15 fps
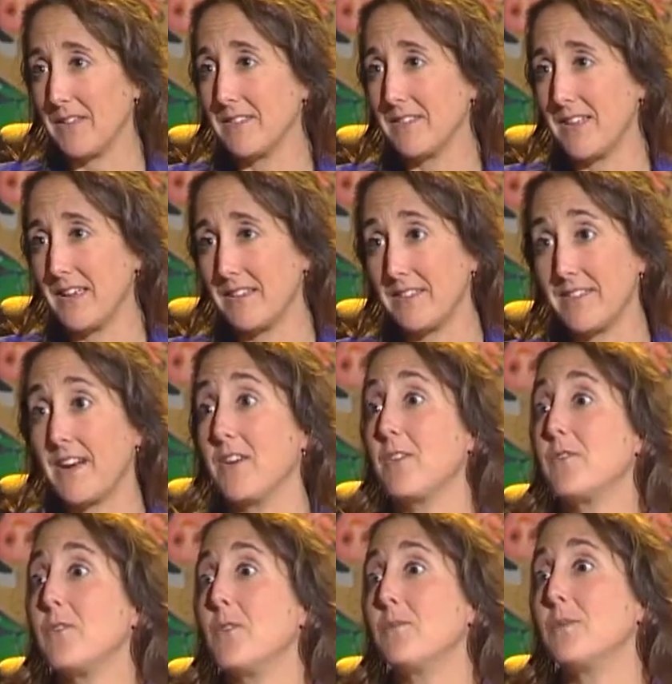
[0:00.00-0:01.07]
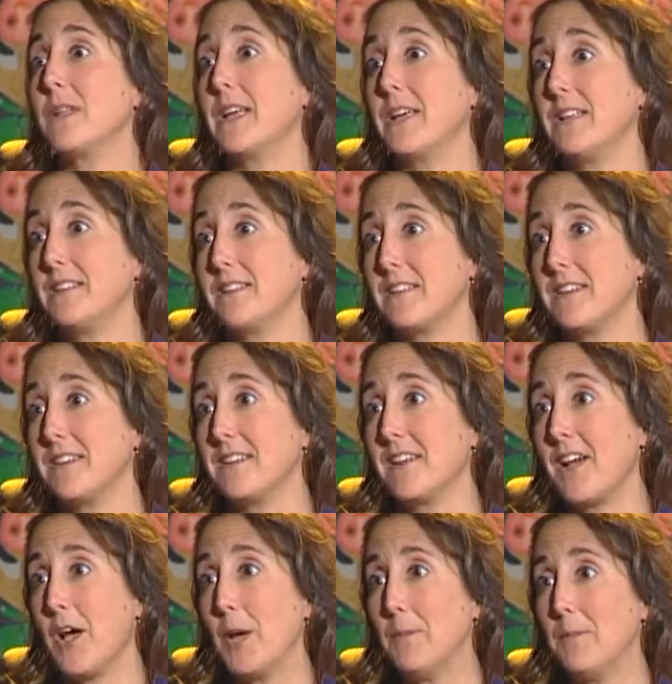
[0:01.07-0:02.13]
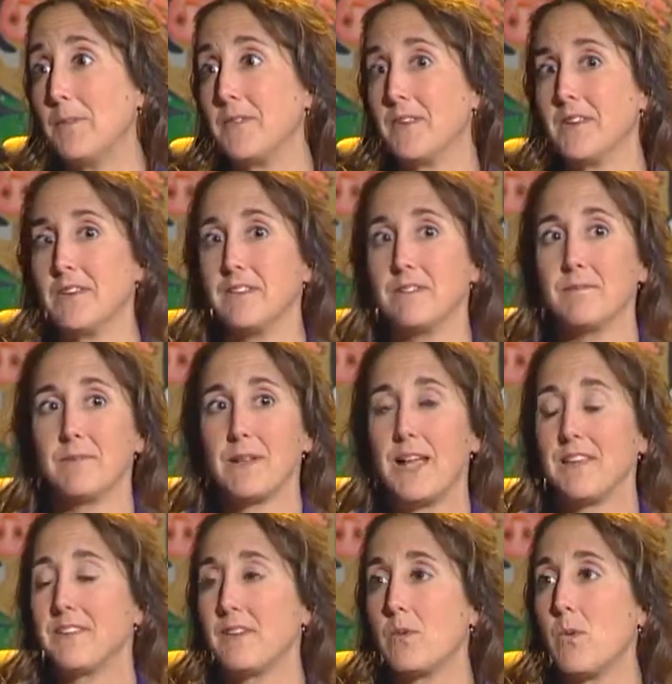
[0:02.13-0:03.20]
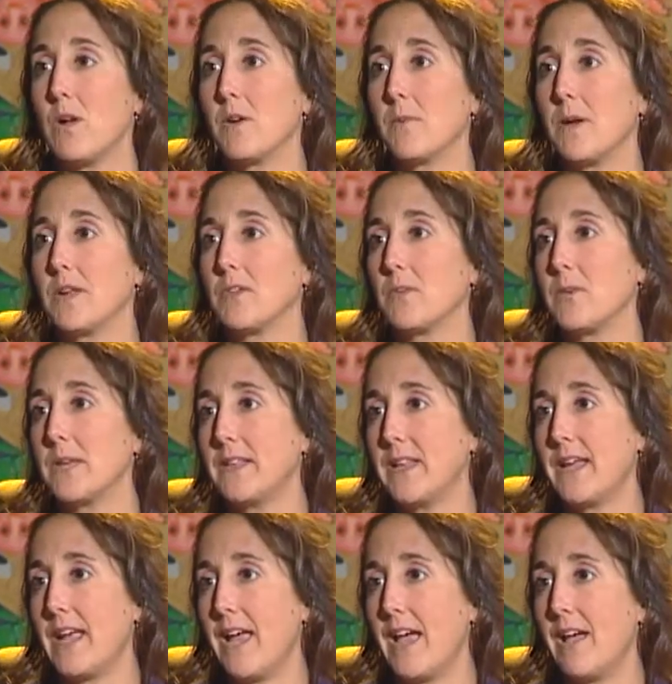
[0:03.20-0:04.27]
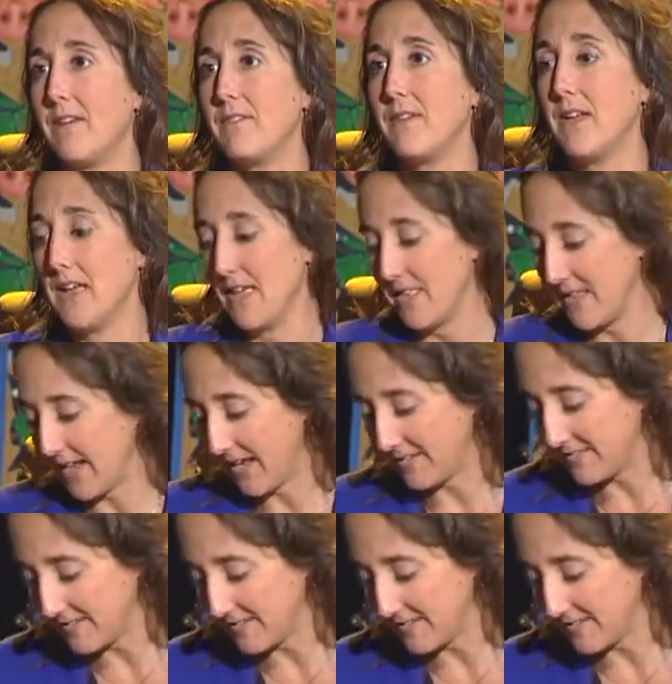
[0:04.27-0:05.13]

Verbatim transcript: things like styrofoam plates and cups and plastic water bottles, what did they have? They